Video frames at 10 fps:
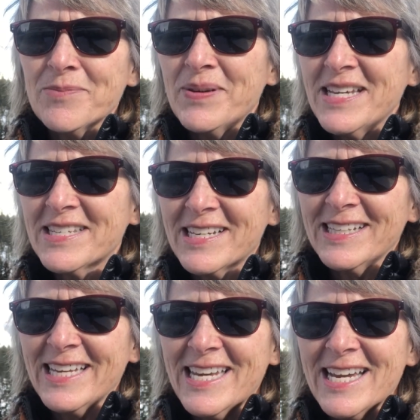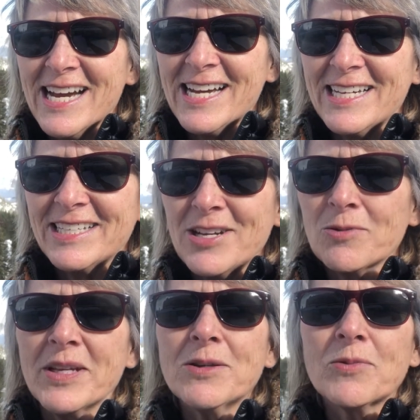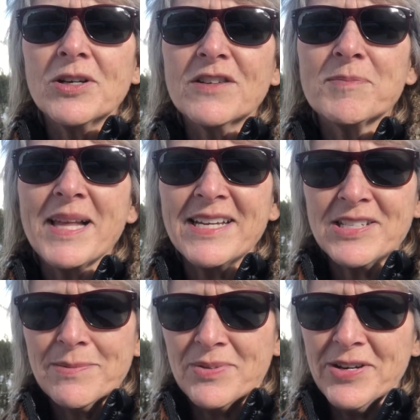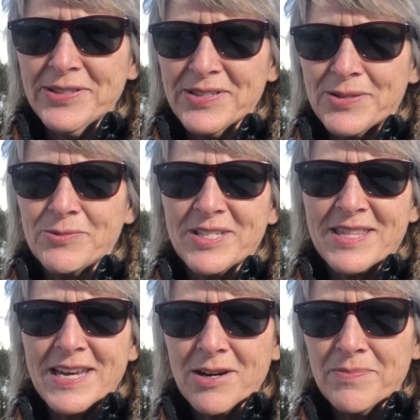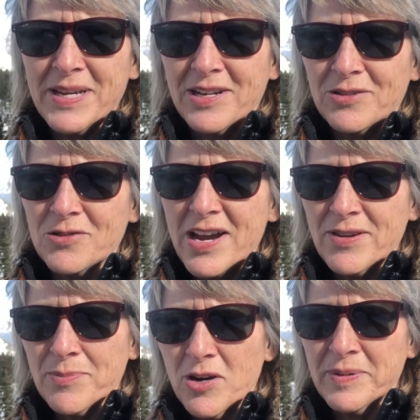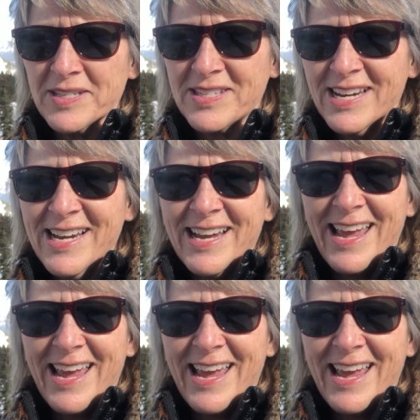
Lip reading: basically rid the world of plastic bottles was their big driving purpose.